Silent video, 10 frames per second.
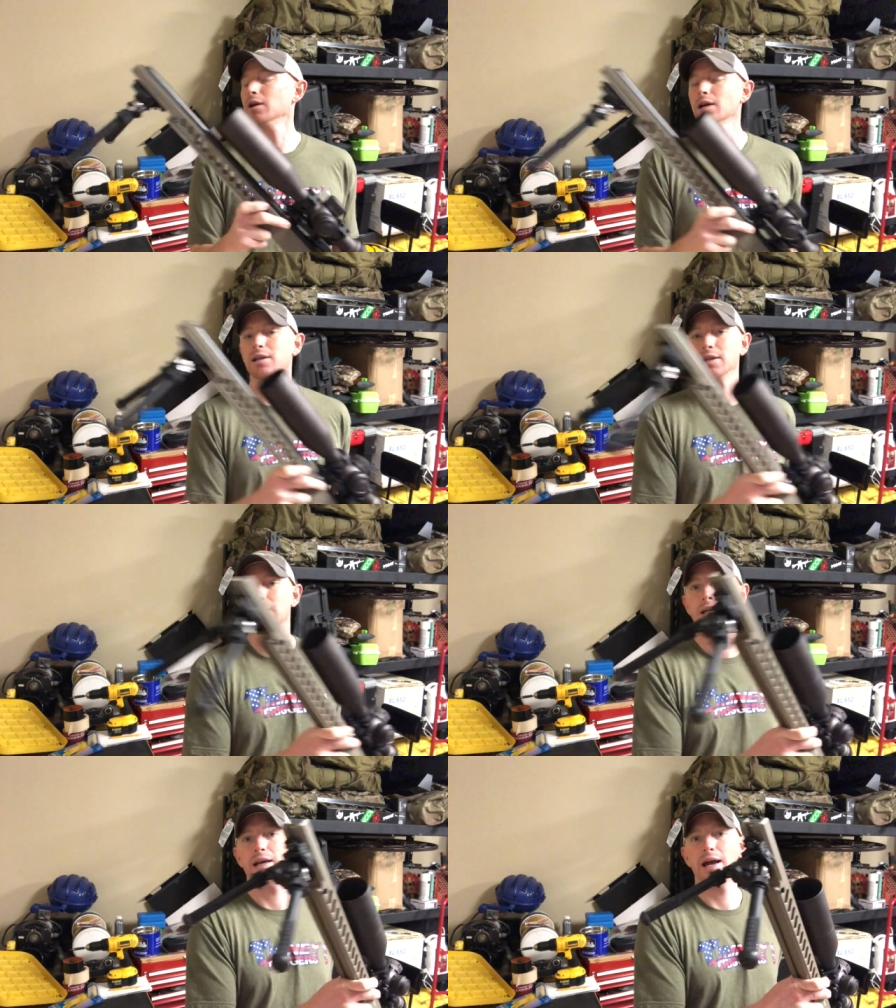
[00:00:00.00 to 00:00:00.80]
Got
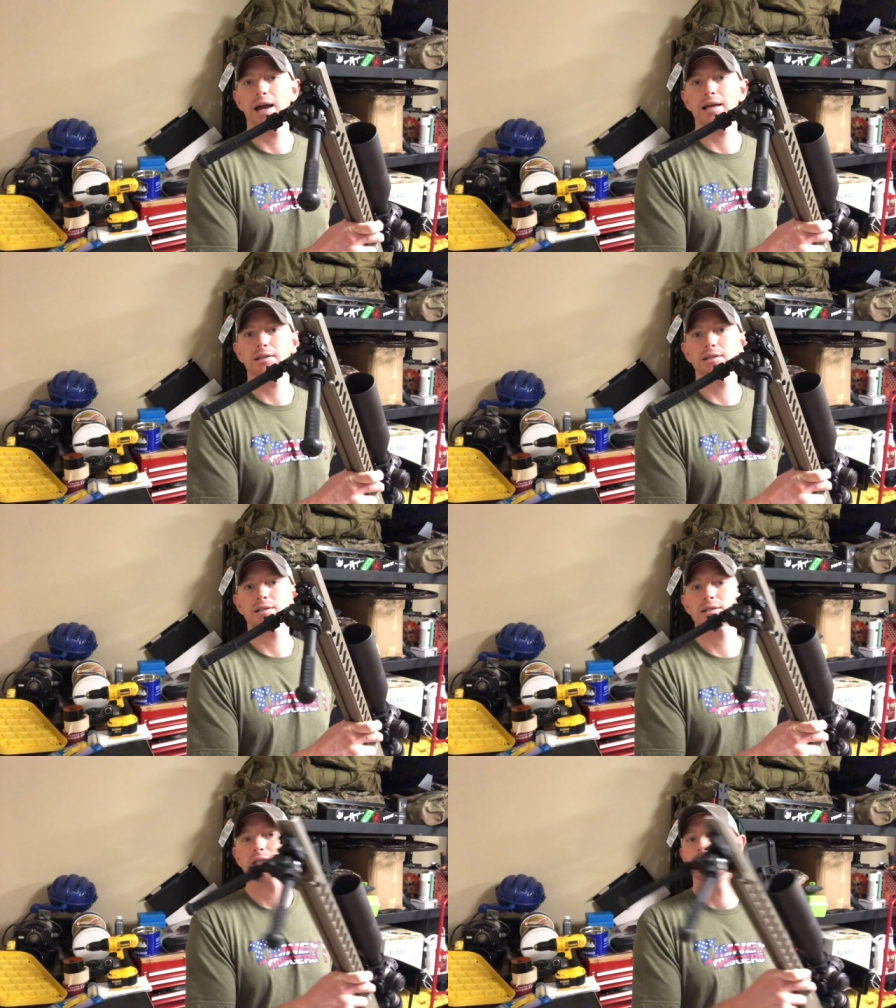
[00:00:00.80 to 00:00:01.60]
the
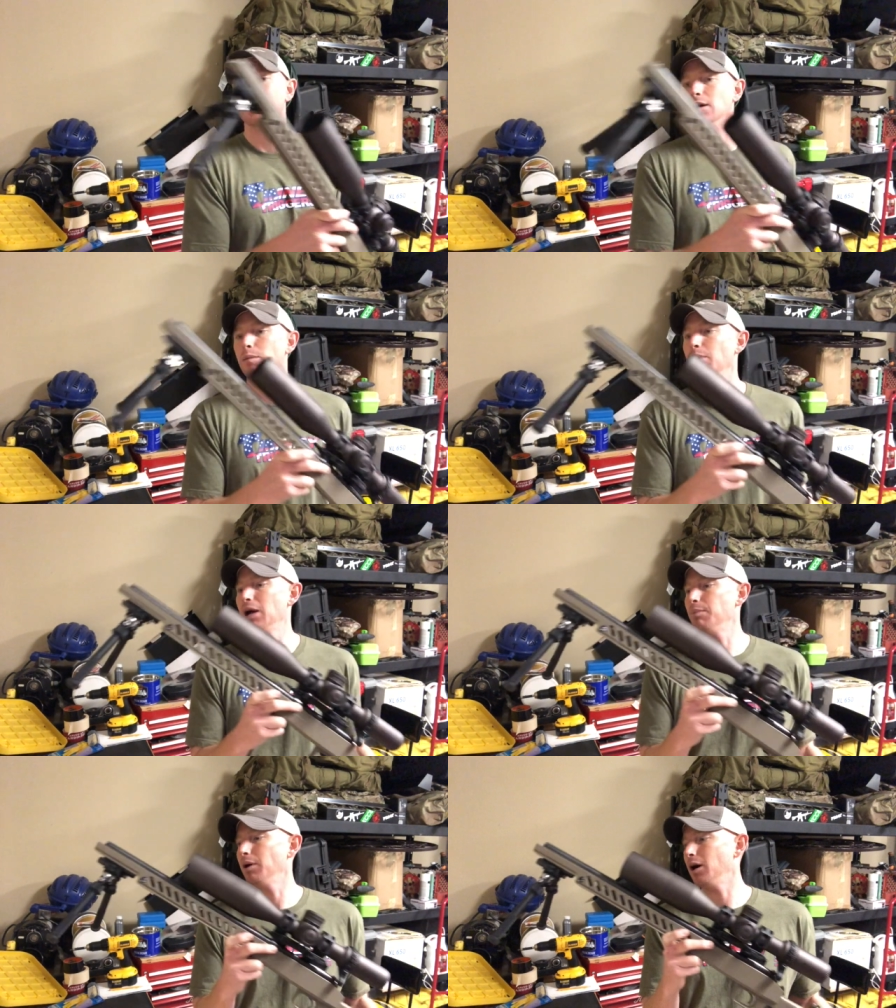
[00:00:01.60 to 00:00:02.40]
Atlas
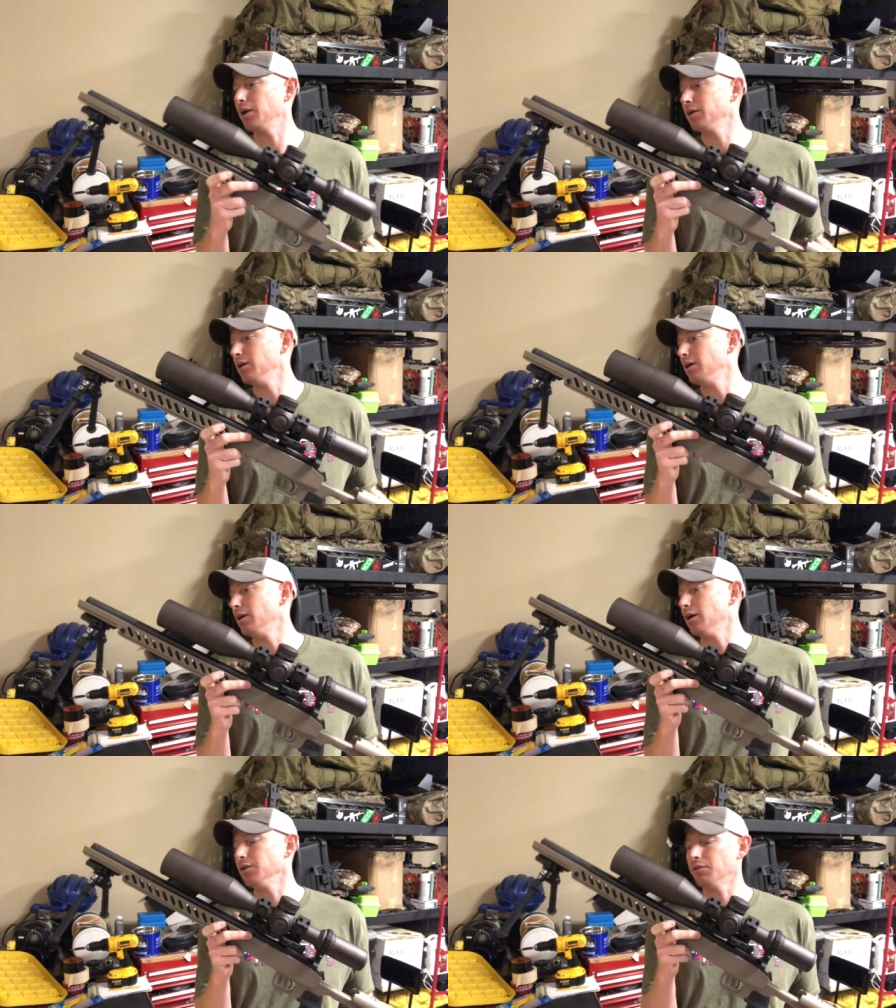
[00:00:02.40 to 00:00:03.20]
bipod
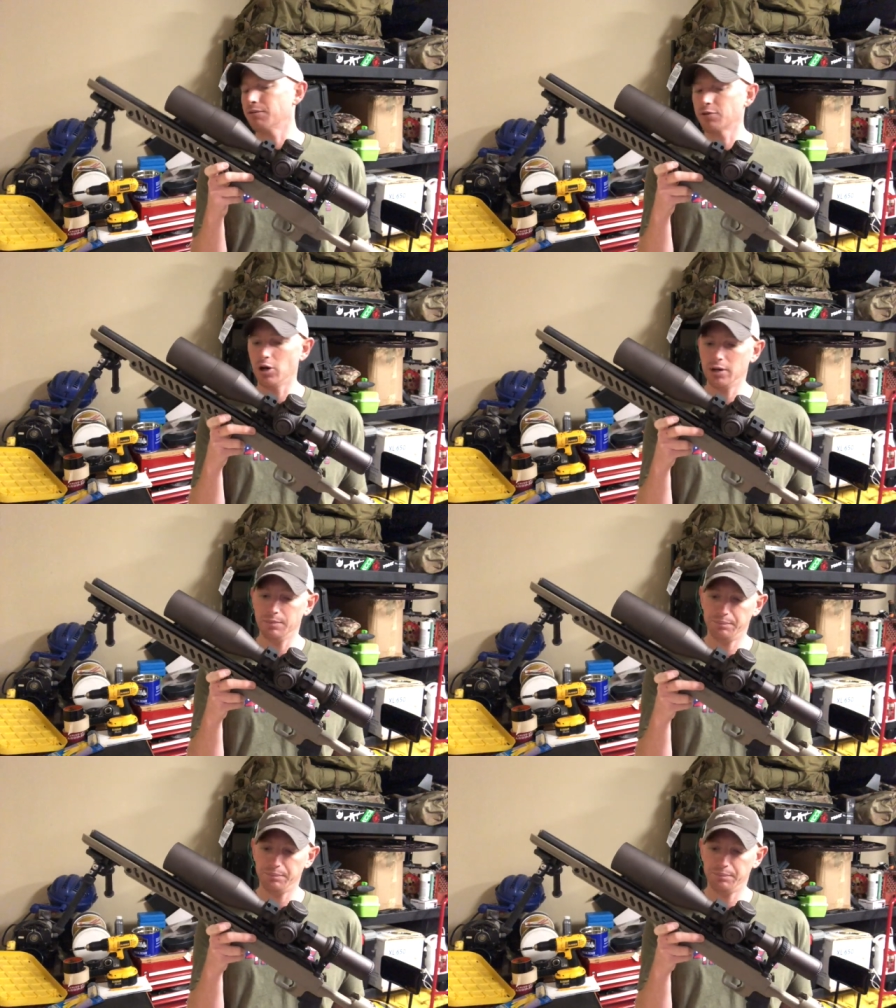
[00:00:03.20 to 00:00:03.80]
on the front.